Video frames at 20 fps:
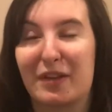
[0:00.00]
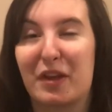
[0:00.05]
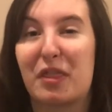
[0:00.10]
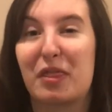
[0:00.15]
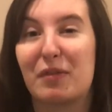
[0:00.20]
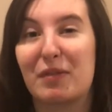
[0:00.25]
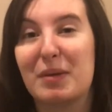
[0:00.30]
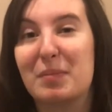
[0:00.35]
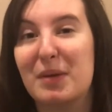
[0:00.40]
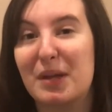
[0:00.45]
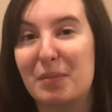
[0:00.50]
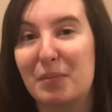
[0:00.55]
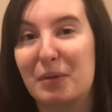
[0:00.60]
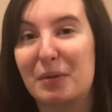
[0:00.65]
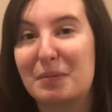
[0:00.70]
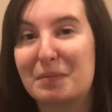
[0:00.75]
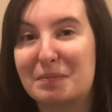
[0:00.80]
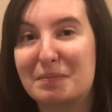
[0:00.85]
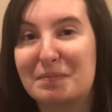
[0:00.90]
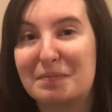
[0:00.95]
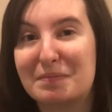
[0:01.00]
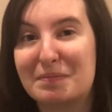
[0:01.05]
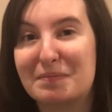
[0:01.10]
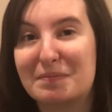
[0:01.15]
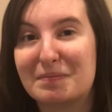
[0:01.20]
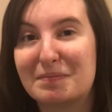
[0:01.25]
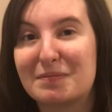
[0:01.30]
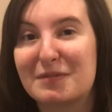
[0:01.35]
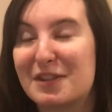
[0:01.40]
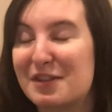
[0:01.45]
Three people.
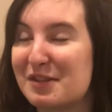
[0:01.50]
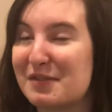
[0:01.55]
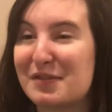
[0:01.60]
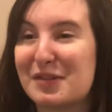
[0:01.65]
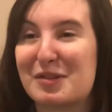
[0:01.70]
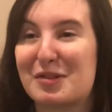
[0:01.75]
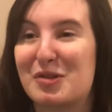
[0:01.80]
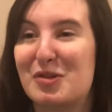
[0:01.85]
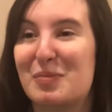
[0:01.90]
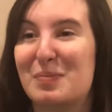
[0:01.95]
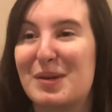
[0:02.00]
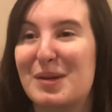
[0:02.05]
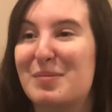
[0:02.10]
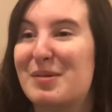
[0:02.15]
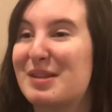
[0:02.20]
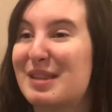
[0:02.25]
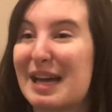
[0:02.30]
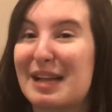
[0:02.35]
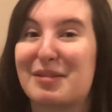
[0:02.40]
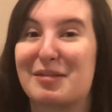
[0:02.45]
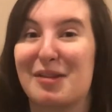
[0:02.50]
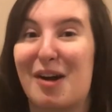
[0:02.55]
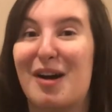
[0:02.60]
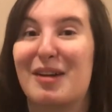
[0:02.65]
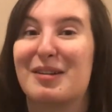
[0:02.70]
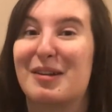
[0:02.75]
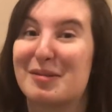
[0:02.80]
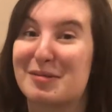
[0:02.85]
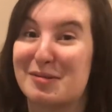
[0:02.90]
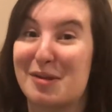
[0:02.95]
Because if it's two people, that's not an
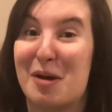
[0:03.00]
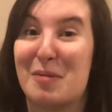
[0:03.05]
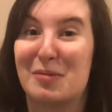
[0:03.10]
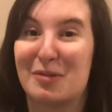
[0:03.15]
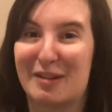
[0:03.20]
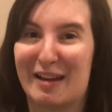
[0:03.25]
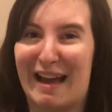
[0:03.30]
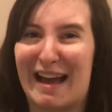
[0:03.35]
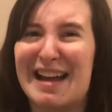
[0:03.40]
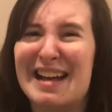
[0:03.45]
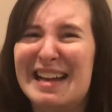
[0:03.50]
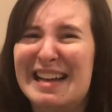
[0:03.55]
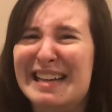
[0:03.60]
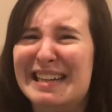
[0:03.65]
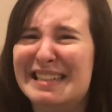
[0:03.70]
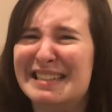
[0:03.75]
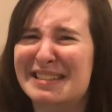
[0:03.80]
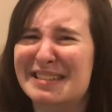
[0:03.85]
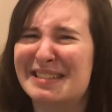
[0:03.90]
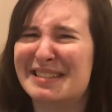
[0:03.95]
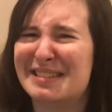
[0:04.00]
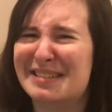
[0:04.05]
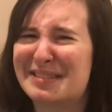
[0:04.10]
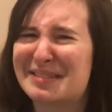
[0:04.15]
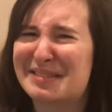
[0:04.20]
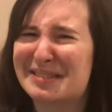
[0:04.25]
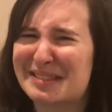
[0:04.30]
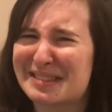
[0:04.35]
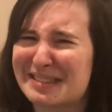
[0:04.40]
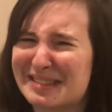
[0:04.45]
ensemble
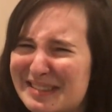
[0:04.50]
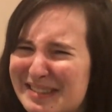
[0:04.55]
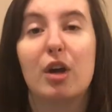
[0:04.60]
cast.